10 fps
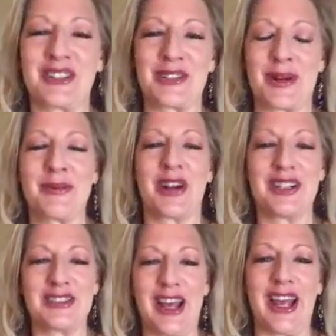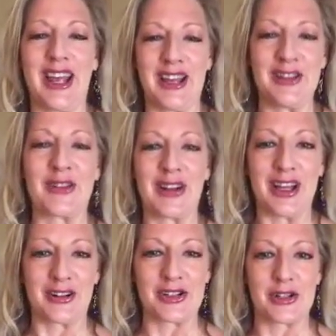what I'm trying to say in your
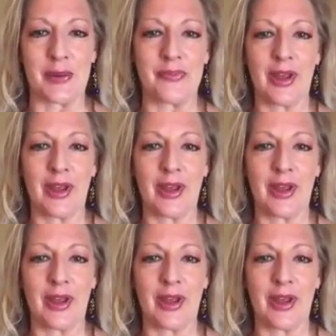leadership,